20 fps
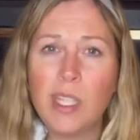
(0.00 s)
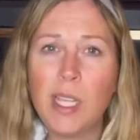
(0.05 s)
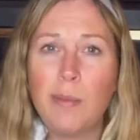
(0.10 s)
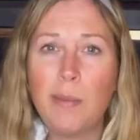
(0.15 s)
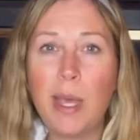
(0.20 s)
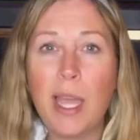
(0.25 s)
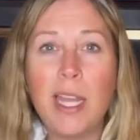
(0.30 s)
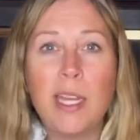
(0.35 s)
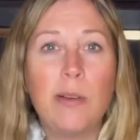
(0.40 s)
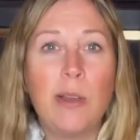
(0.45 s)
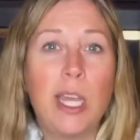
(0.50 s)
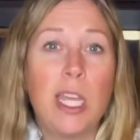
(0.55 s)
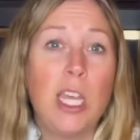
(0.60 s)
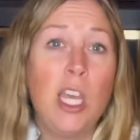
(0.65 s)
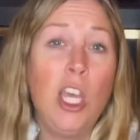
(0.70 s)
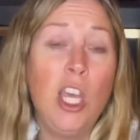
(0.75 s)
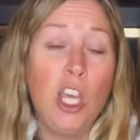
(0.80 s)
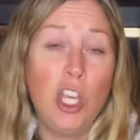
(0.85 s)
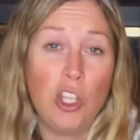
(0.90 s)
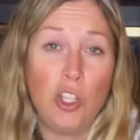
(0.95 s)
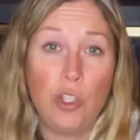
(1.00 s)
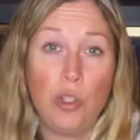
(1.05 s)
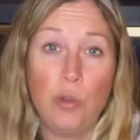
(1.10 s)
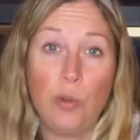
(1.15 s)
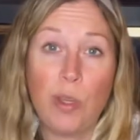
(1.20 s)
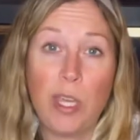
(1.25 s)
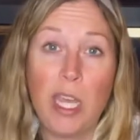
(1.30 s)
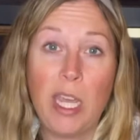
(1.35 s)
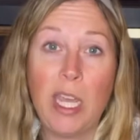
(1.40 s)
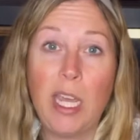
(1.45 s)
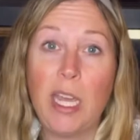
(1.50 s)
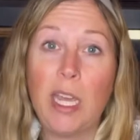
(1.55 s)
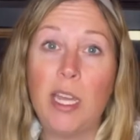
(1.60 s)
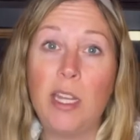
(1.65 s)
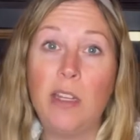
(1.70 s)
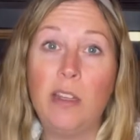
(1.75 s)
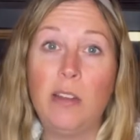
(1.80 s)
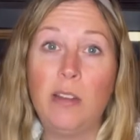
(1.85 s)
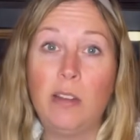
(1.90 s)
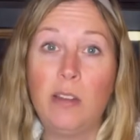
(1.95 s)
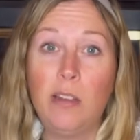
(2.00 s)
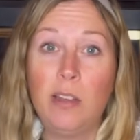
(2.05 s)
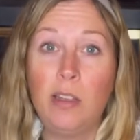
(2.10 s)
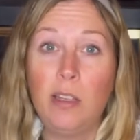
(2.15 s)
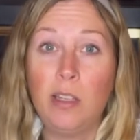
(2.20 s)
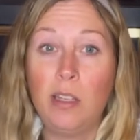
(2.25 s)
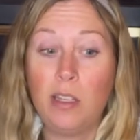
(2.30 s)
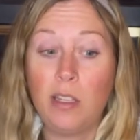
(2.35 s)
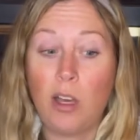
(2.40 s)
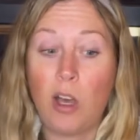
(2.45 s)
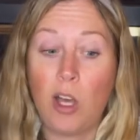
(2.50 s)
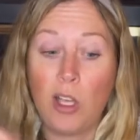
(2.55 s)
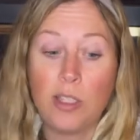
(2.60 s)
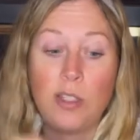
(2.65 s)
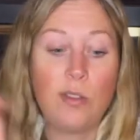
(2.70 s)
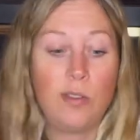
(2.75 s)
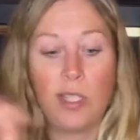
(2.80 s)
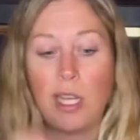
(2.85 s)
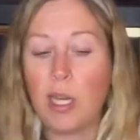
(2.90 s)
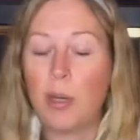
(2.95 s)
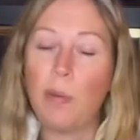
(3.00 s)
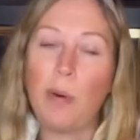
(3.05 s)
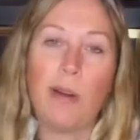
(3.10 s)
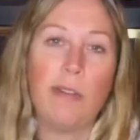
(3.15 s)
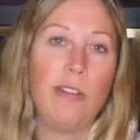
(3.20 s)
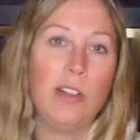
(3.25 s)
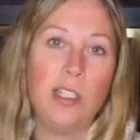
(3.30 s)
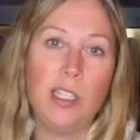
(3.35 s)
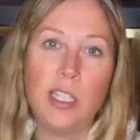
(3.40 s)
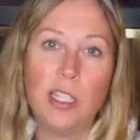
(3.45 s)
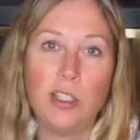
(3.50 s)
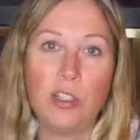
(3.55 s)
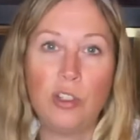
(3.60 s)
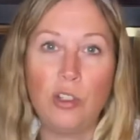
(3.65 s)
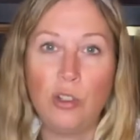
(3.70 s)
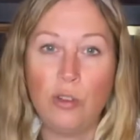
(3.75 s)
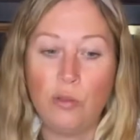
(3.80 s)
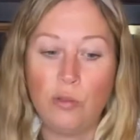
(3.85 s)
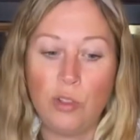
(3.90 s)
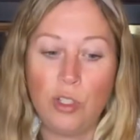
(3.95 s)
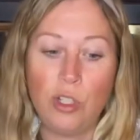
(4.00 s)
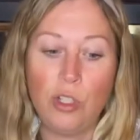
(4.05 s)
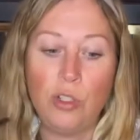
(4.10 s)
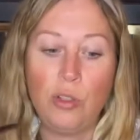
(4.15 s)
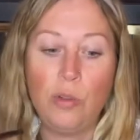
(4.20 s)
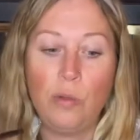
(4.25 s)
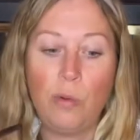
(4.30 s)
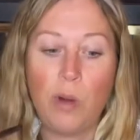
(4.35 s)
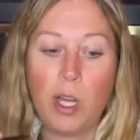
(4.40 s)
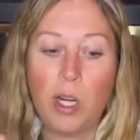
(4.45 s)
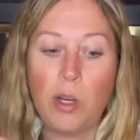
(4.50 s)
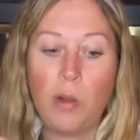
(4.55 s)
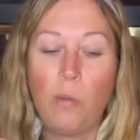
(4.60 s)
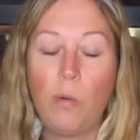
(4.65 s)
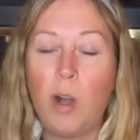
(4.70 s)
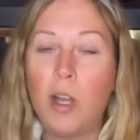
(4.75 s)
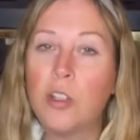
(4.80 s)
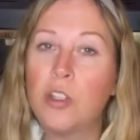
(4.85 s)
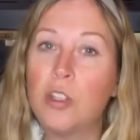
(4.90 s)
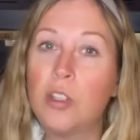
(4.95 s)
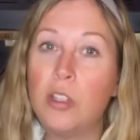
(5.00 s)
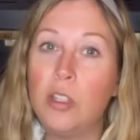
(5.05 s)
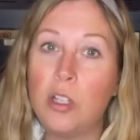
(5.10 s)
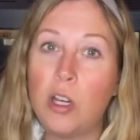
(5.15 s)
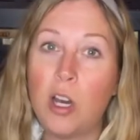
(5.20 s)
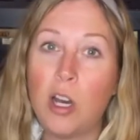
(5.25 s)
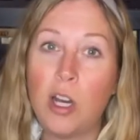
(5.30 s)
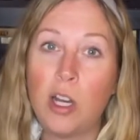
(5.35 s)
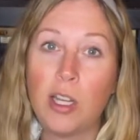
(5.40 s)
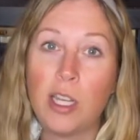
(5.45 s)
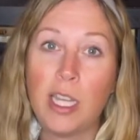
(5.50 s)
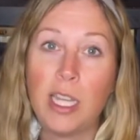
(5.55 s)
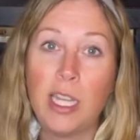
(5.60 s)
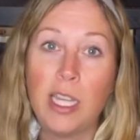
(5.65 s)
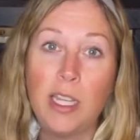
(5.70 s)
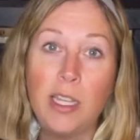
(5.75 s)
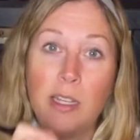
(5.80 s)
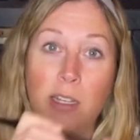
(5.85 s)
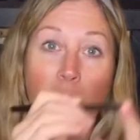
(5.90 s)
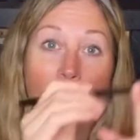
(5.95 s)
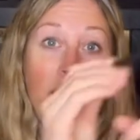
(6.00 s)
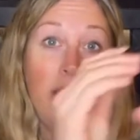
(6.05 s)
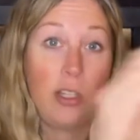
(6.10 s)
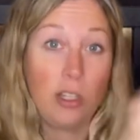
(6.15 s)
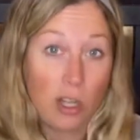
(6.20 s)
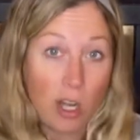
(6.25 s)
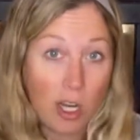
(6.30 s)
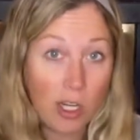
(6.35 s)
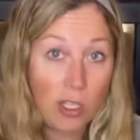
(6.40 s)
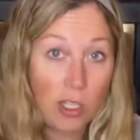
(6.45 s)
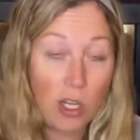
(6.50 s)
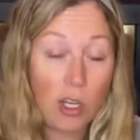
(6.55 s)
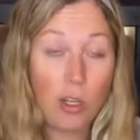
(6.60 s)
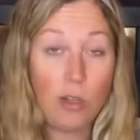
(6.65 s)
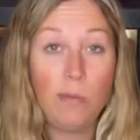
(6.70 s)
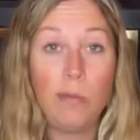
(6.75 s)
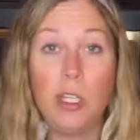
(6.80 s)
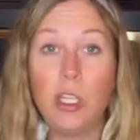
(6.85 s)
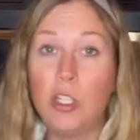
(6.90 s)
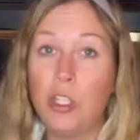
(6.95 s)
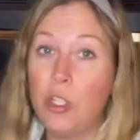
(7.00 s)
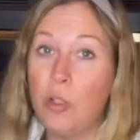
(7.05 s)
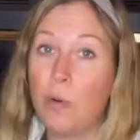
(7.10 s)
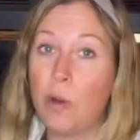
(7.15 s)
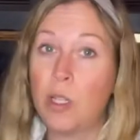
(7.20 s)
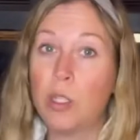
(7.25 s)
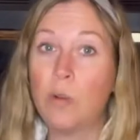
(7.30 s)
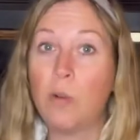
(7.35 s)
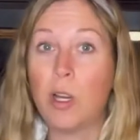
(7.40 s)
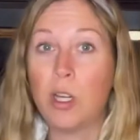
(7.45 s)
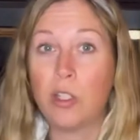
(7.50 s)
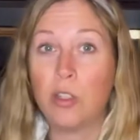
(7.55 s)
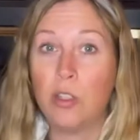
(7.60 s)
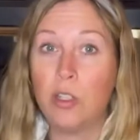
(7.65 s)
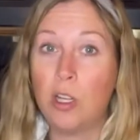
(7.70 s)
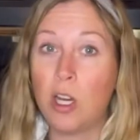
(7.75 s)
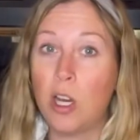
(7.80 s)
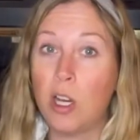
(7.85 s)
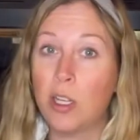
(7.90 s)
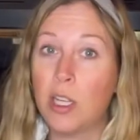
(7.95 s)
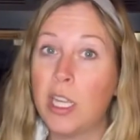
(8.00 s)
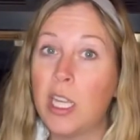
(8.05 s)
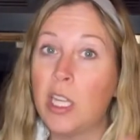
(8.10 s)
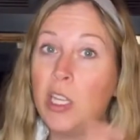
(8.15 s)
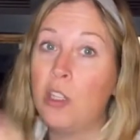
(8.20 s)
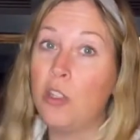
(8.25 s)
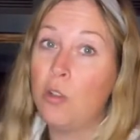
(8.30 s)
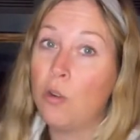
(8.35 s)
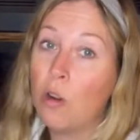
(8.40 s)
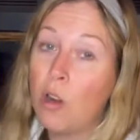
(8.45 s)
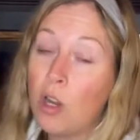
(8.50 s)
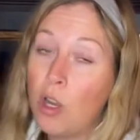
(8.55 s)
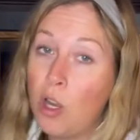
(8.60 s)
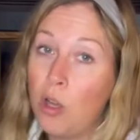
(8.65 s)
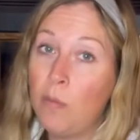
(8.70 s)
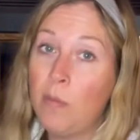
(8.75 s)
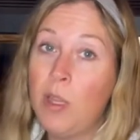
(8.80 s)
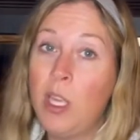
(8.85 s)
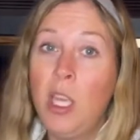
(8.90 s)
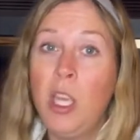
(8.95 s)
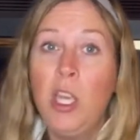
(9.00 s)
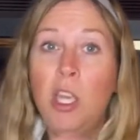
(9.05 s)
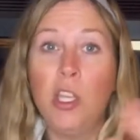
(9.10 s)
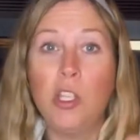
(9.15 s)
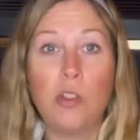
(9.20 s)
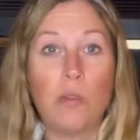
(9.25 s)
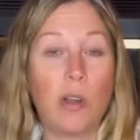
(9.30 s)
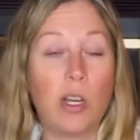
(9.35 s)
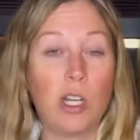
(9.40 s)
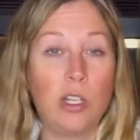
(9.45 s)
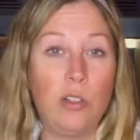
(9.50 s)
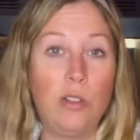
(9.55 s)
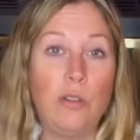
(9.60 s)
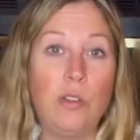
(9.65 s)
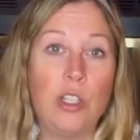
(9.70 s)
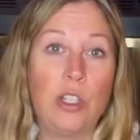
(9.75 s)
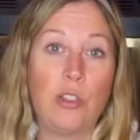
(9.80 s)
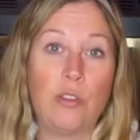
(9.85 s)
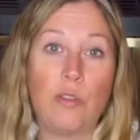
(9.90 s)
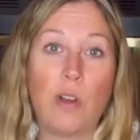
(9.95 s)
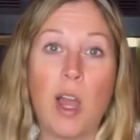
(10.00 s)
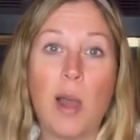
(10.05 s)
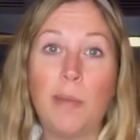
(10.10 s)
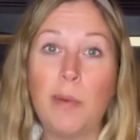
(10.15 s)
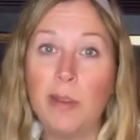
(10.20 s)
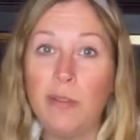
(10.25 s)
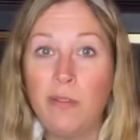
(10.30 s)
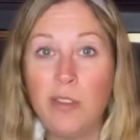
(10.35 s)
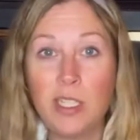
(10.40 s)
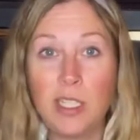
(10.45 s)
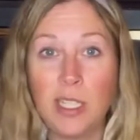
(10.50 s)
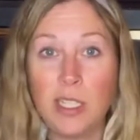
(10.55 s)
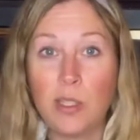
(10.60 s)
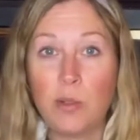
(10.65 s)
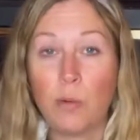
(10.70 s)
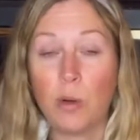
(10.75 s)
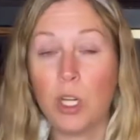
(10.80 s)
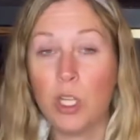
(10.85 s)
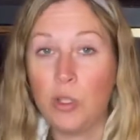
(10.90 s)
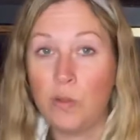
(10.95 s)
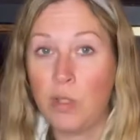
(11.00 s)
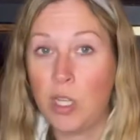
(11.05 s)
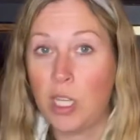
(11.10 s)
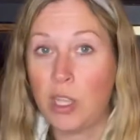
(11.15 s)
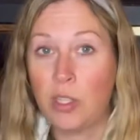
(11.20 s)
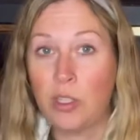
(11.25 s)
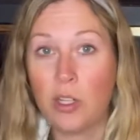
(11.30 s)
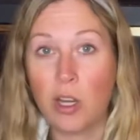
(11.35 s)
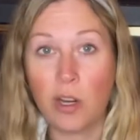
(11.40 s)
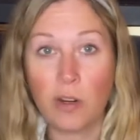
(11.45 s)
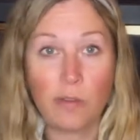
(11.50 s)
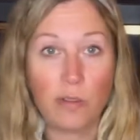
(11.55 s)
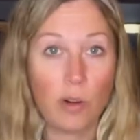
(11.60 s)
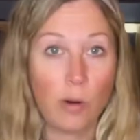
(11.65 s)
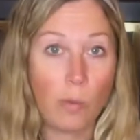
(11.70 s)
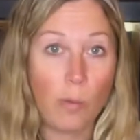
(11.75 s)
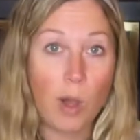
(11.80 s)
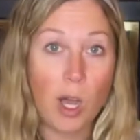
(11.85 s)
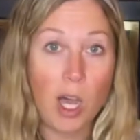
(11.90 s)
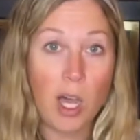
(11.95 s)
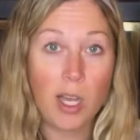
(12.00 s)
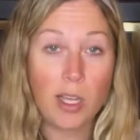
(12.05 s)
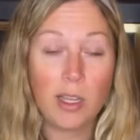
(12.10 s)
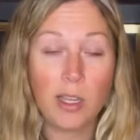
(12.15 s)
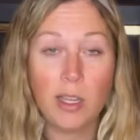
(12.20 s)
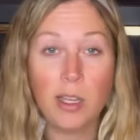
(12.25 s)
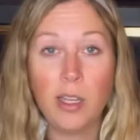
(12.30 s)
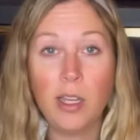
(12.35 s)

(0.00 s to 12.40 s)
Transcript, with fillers: But anyway, you can also set your preferences to, do you want to watch the dog in the dog's home? Do you want to watch the dog in your home? Do you want to do just drop-in visits where you take the dog for a walk?